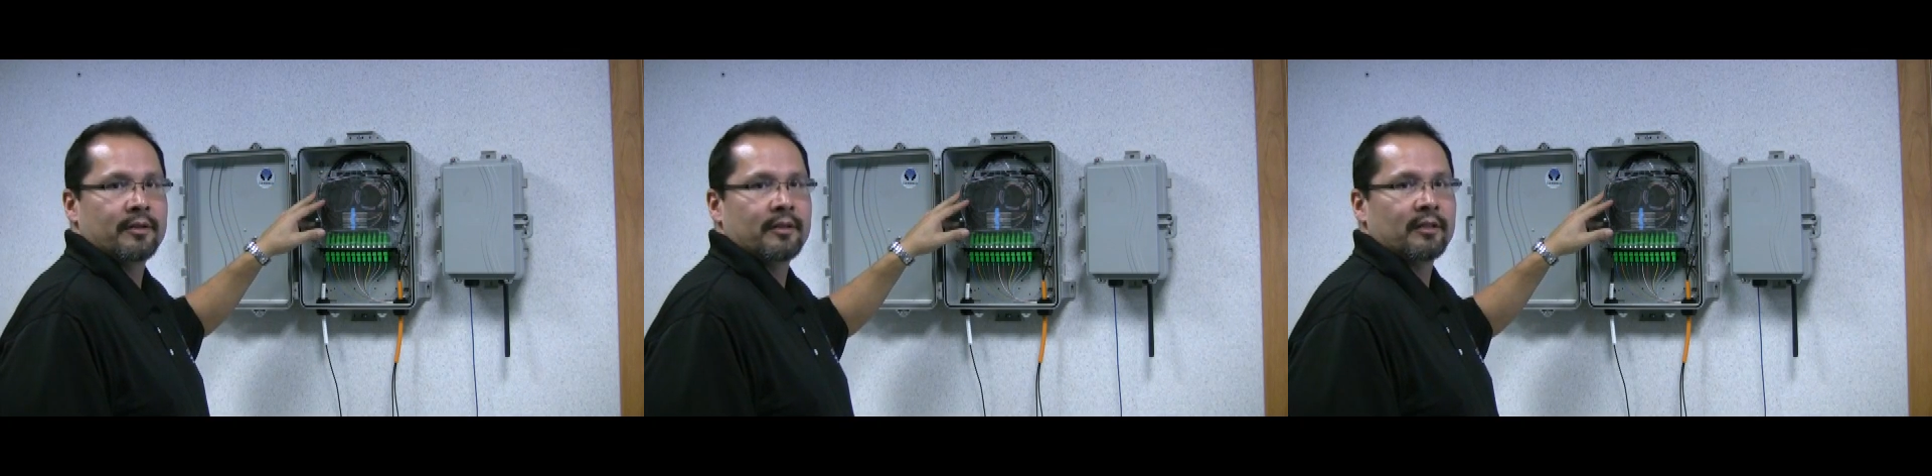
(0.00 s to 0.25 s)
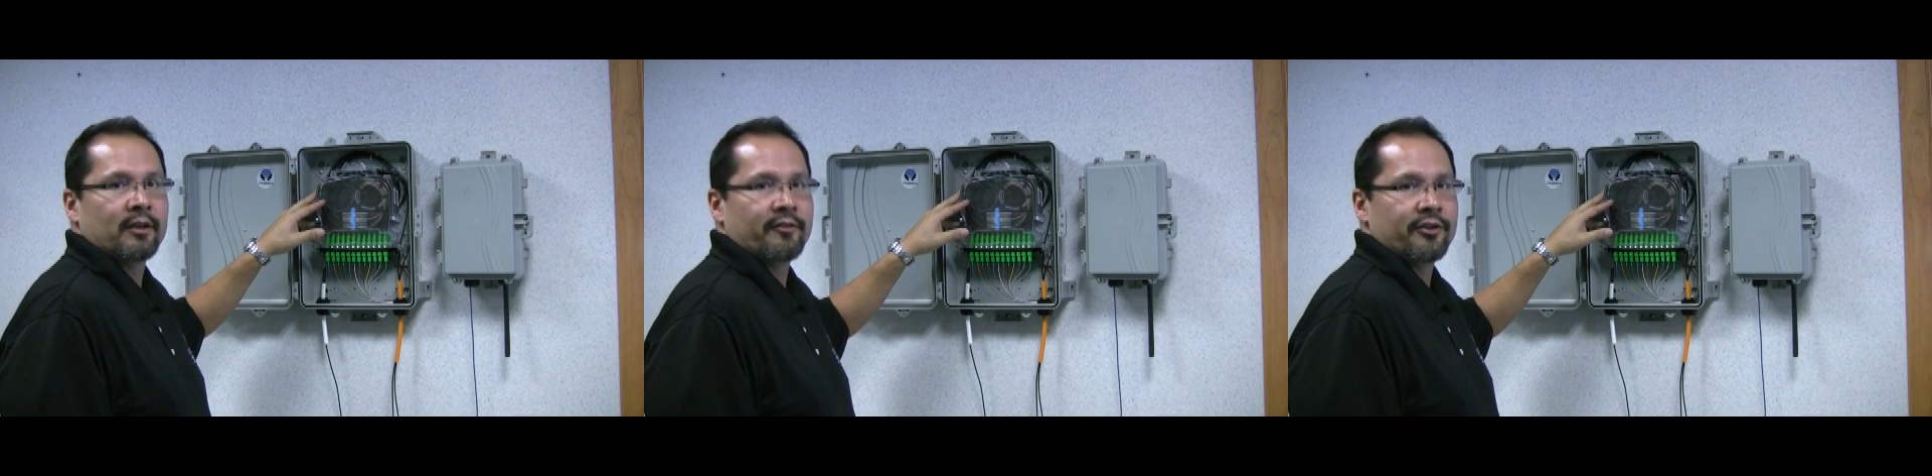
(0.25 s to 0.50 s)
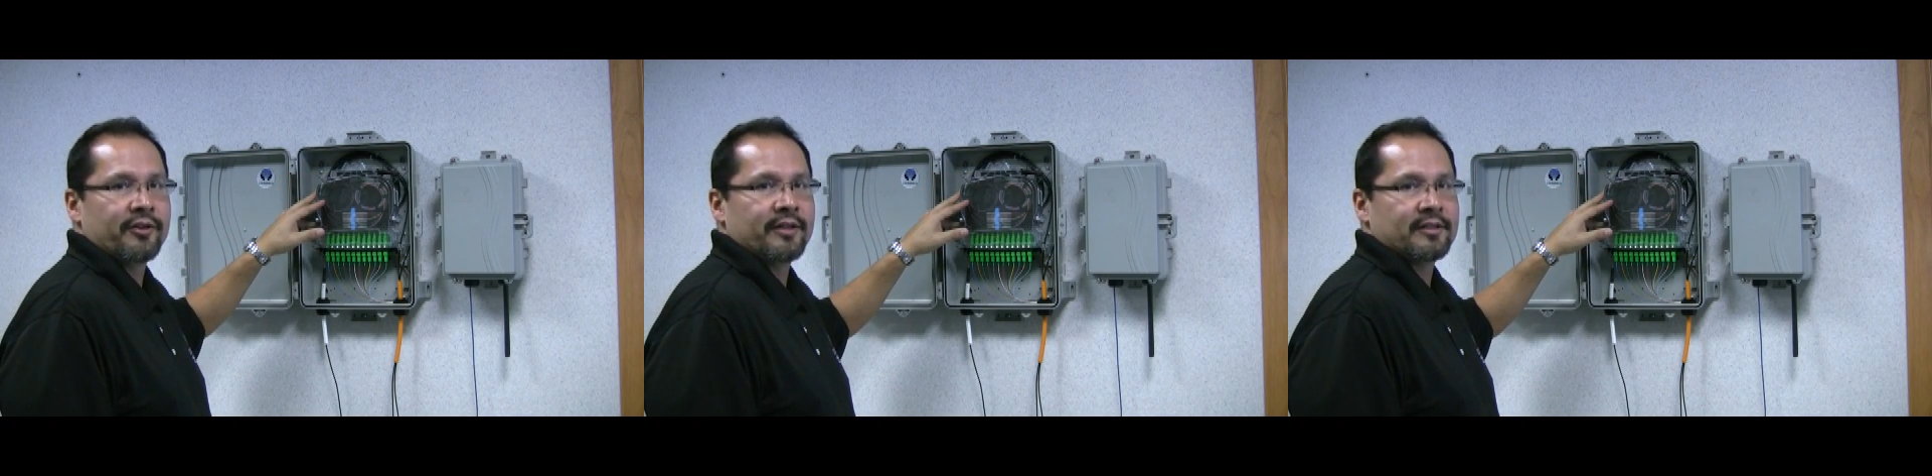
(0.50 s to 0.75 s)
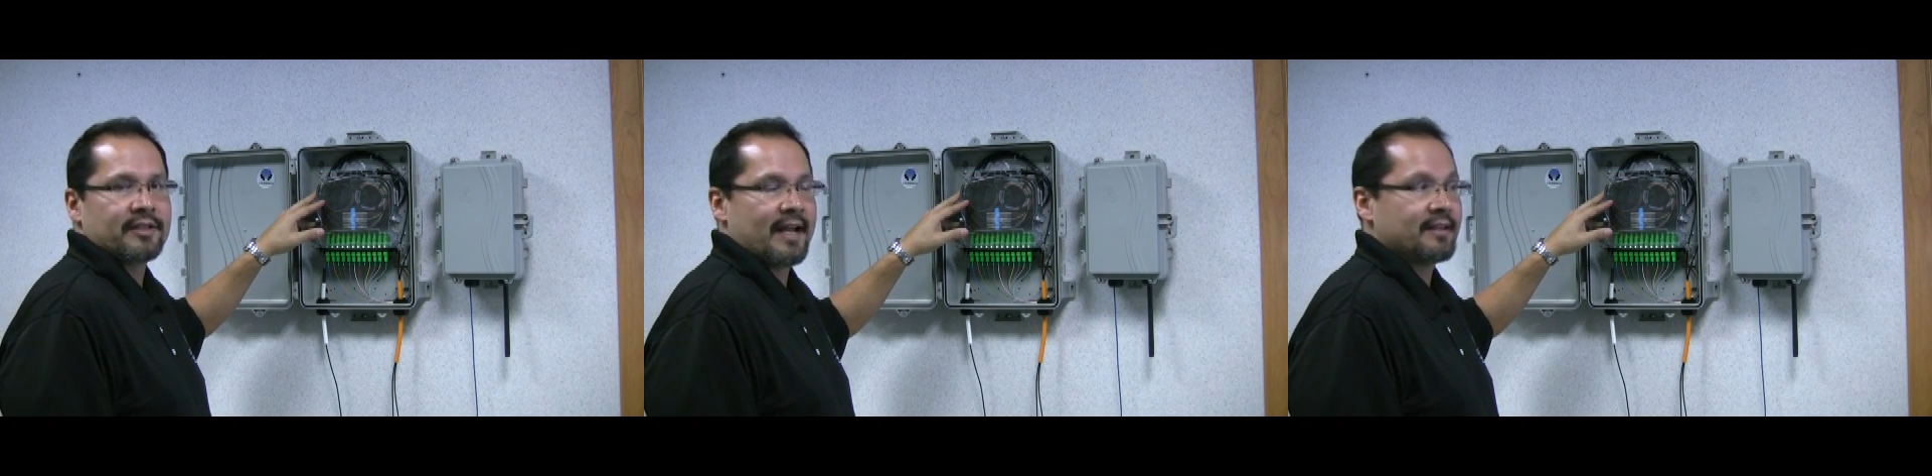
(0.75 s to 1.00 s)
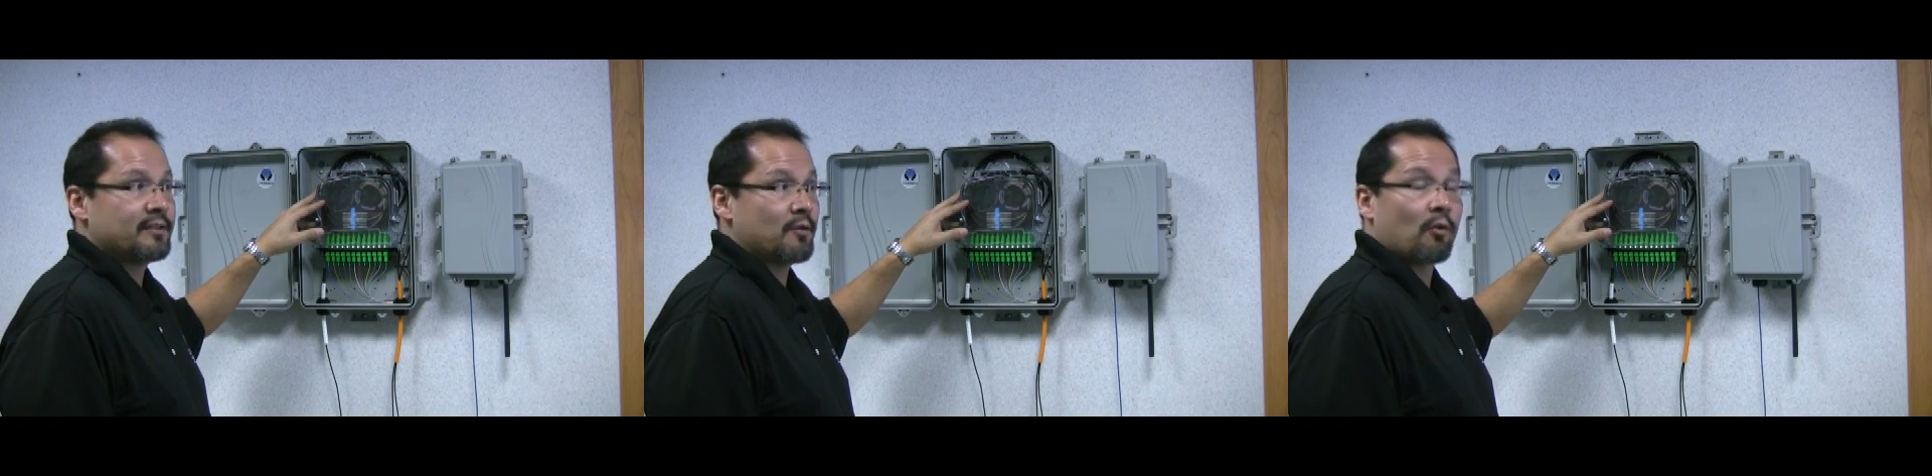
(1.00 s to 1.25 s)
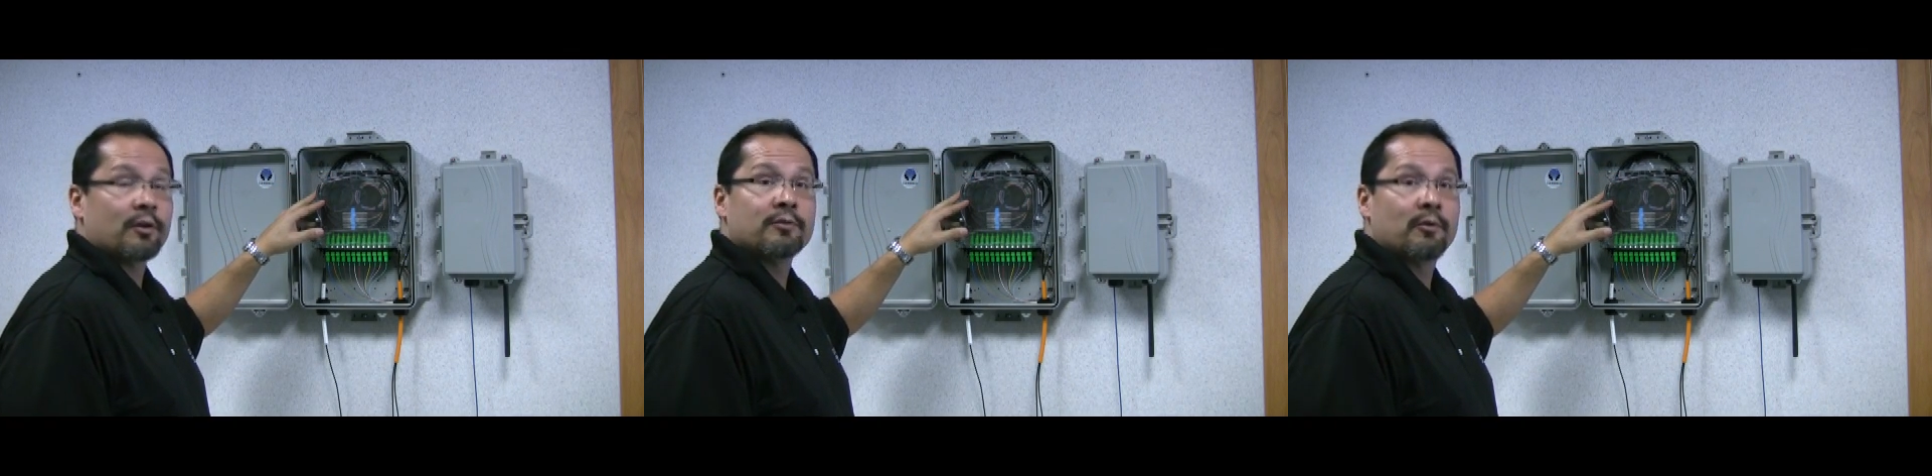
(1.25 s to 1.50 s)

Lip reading: Clearview cassettes or